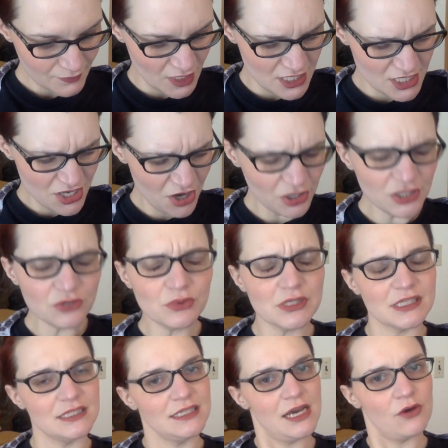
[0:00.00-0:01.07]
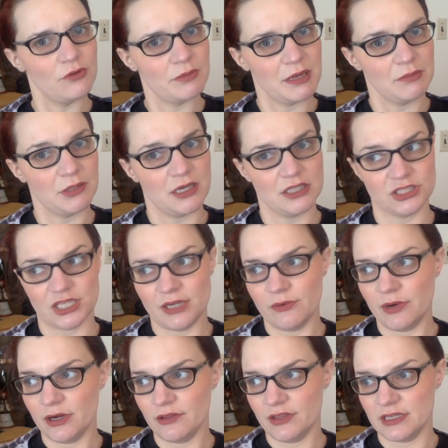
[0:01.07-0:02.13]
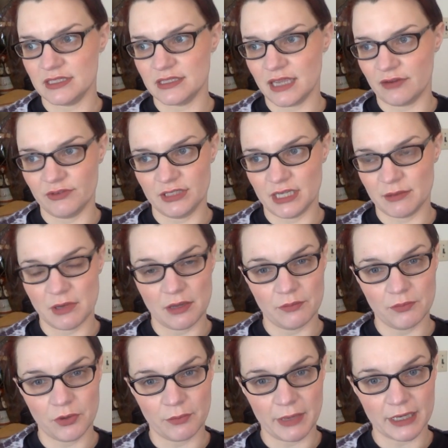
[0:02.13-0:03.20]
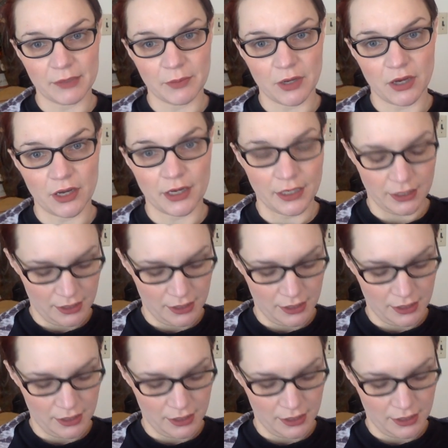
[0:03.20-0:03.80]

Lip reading: It's hard to really tell with my blush. I wear this every time I put makeup on.